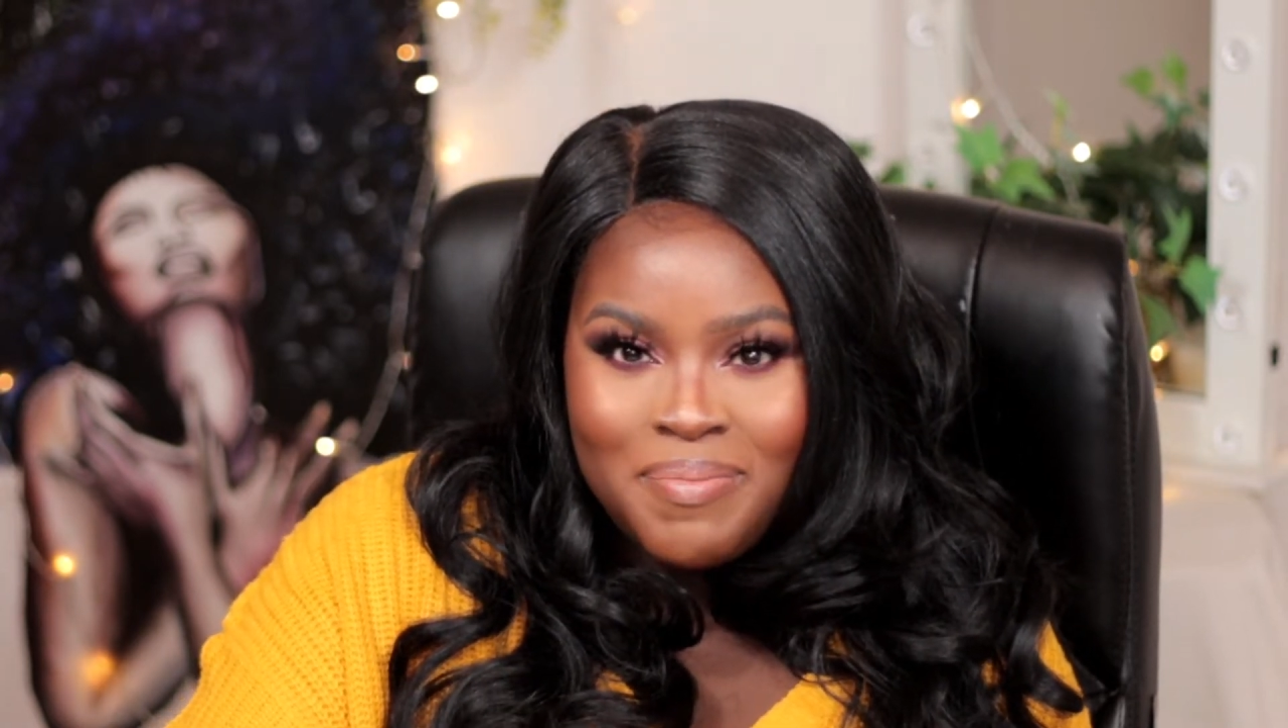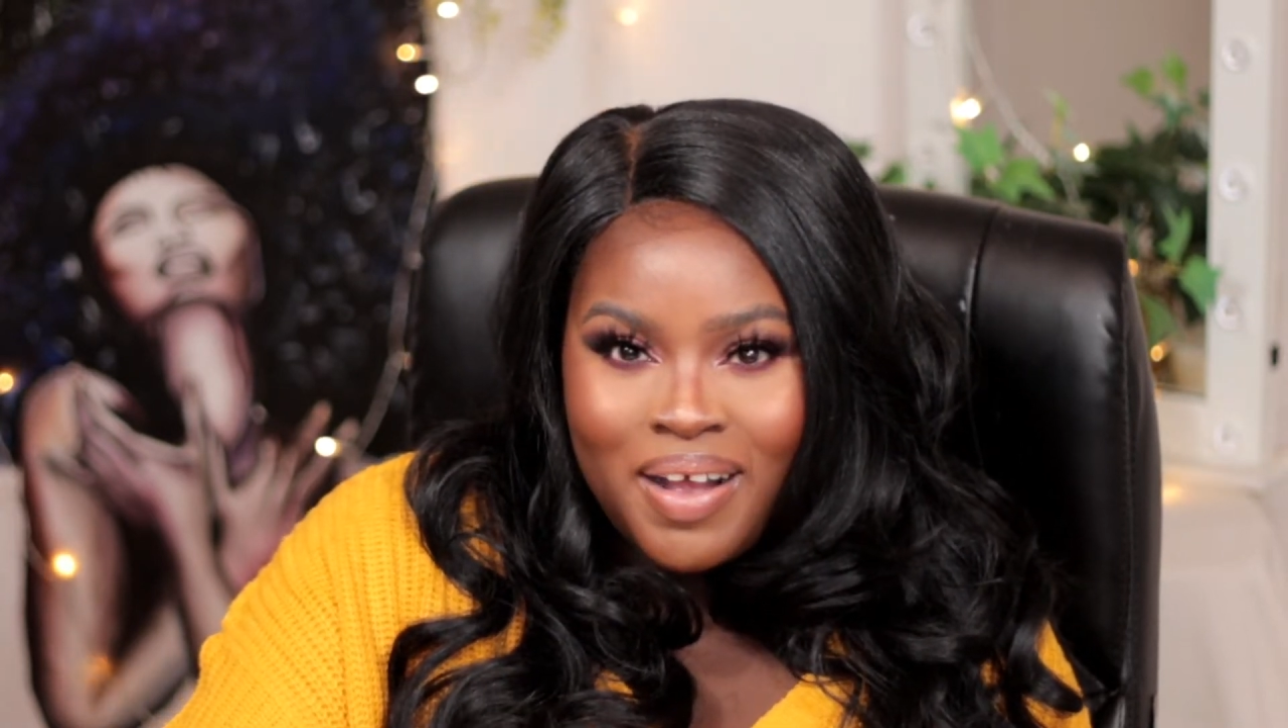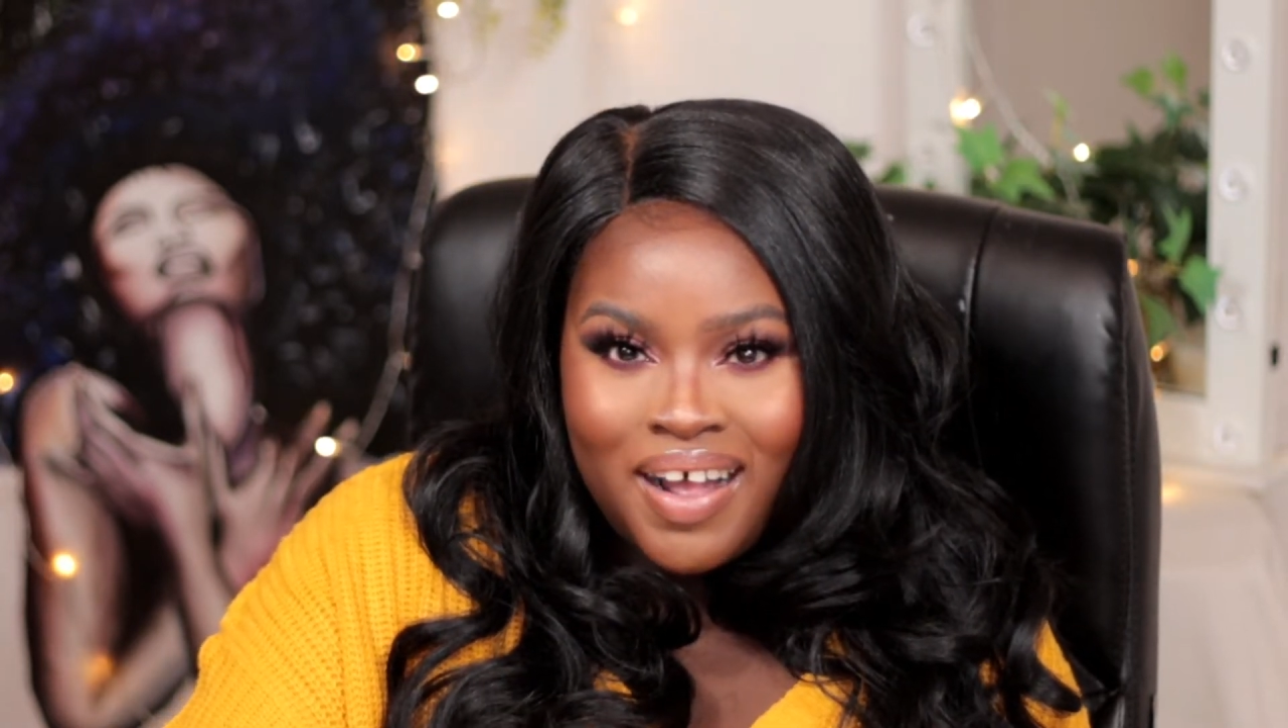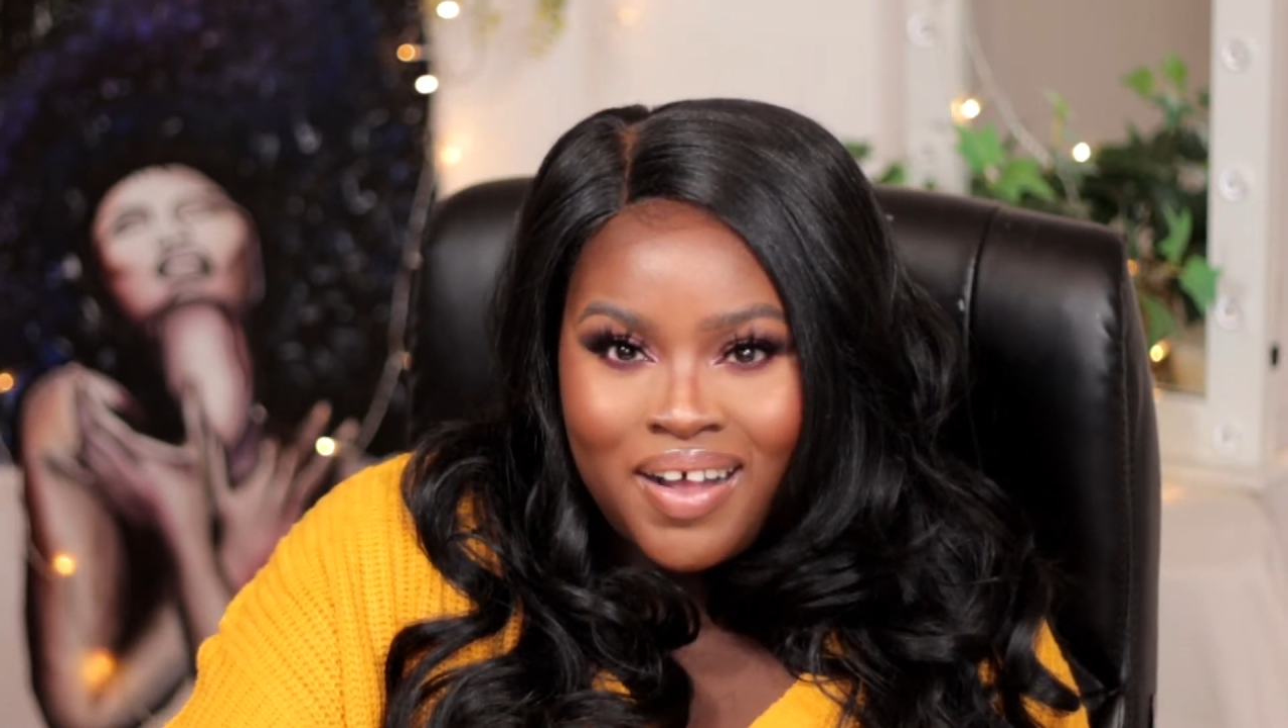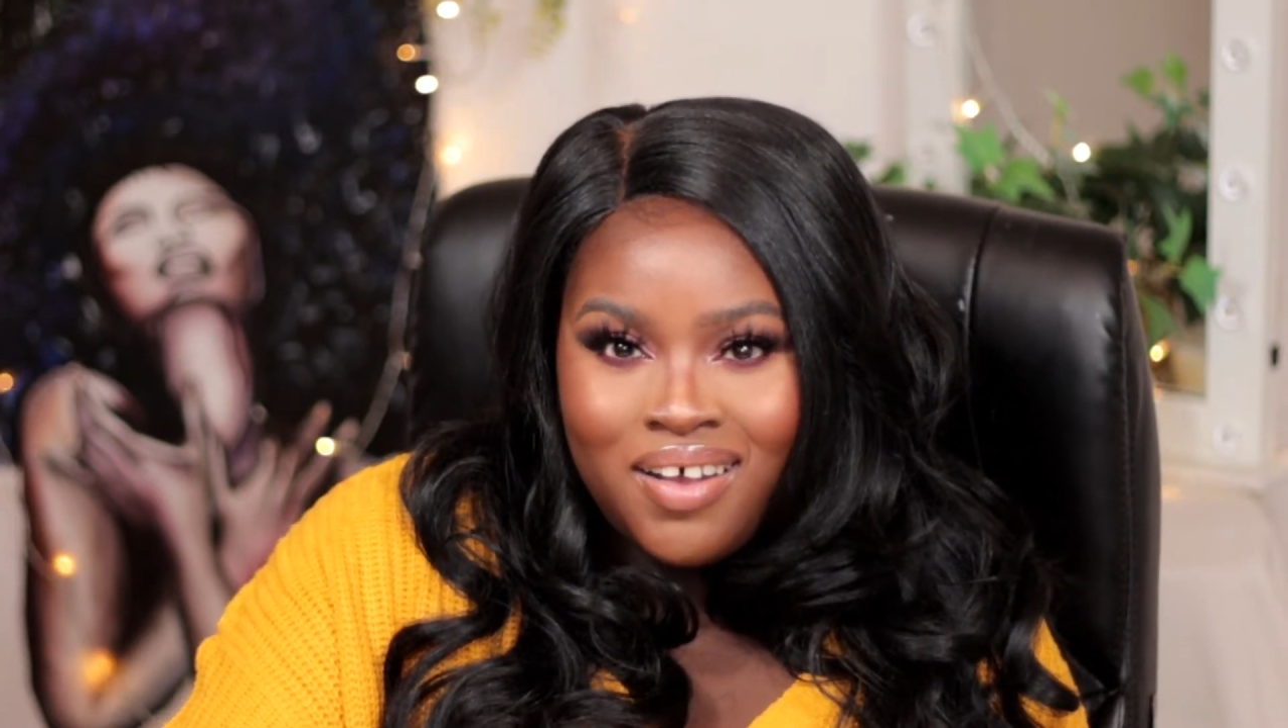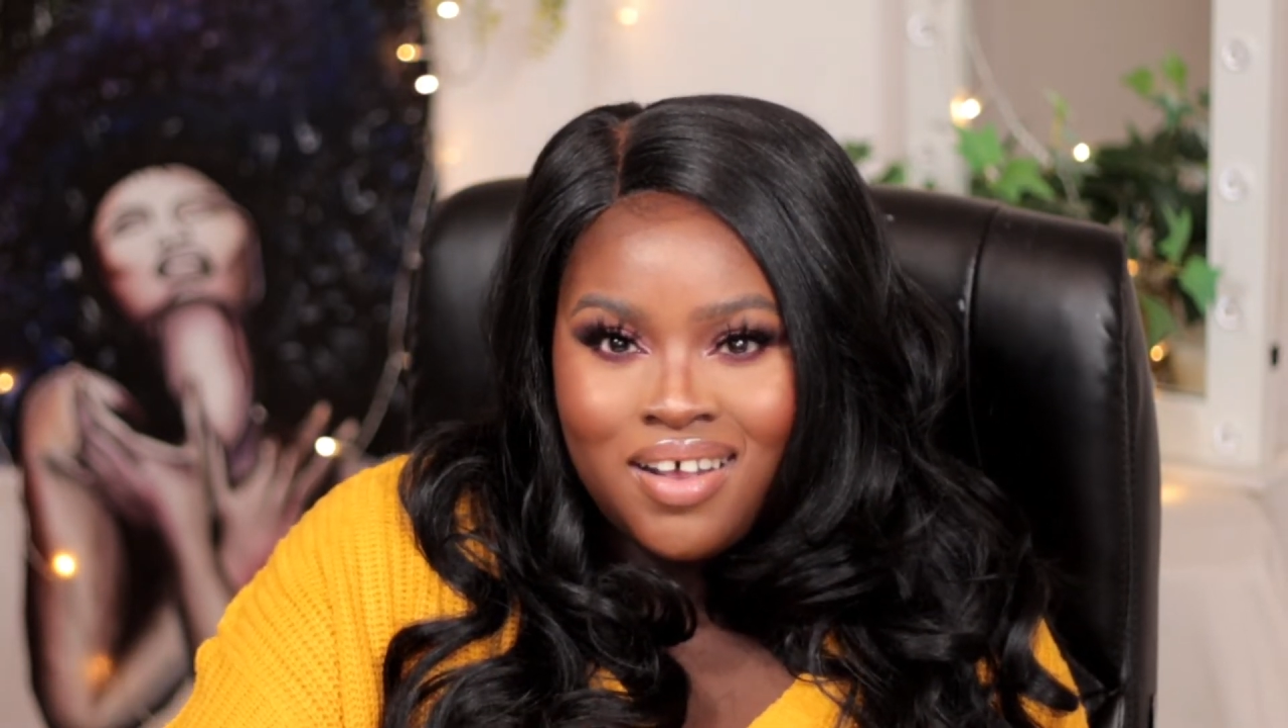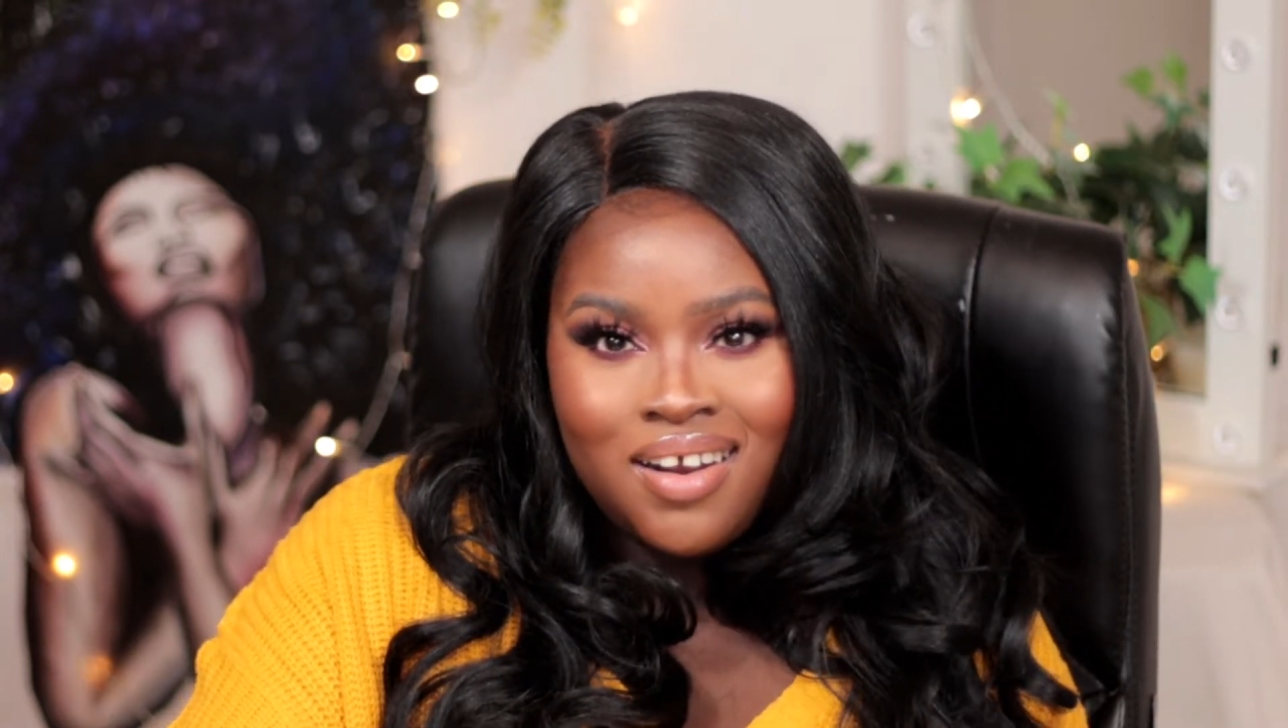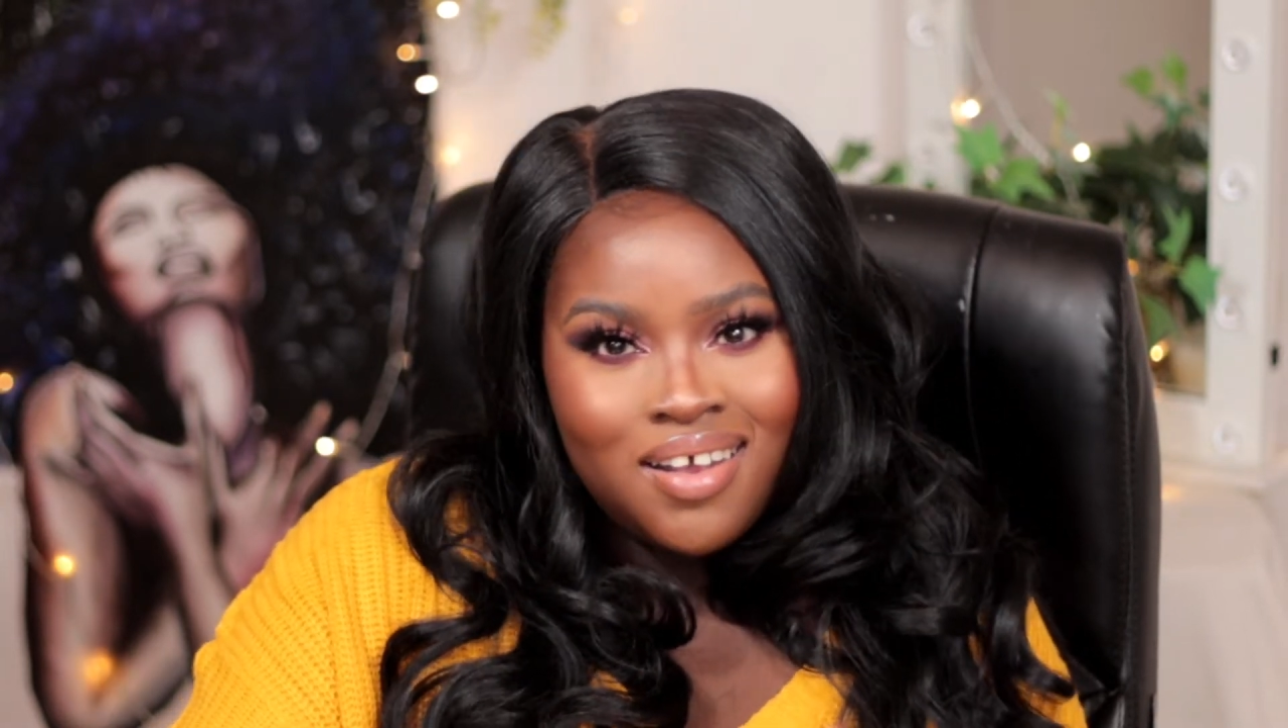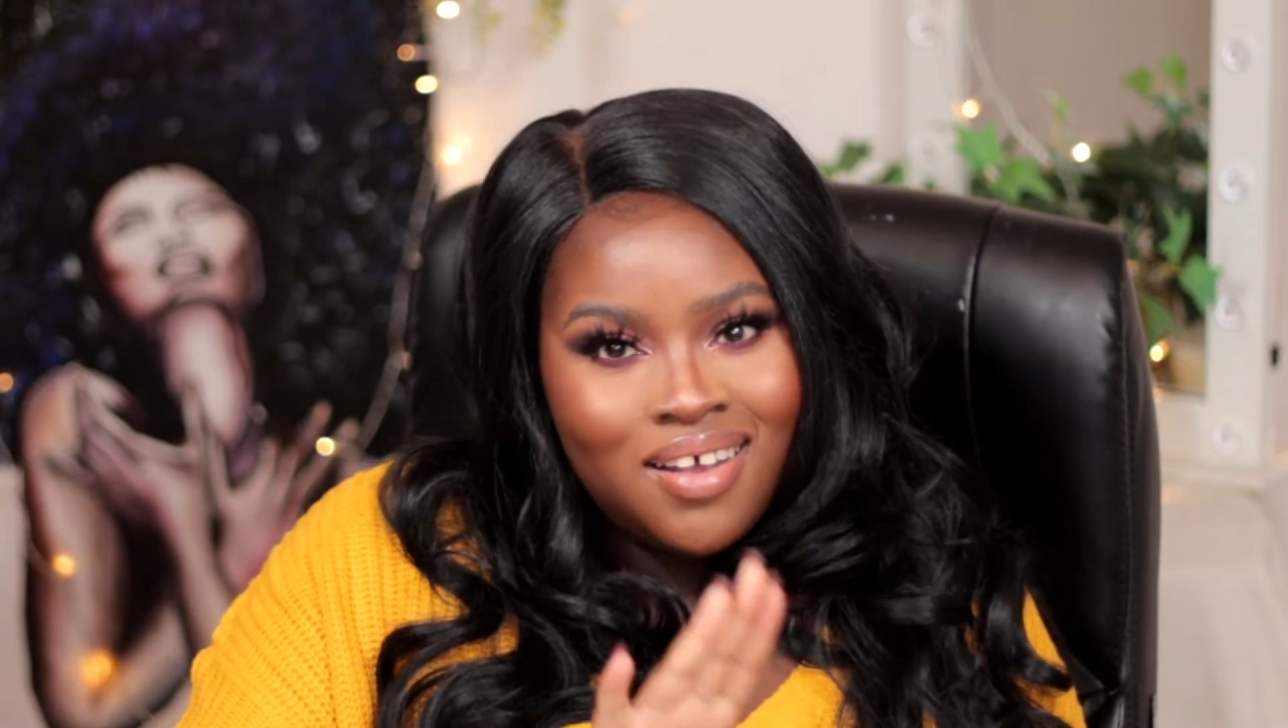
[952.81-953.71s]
about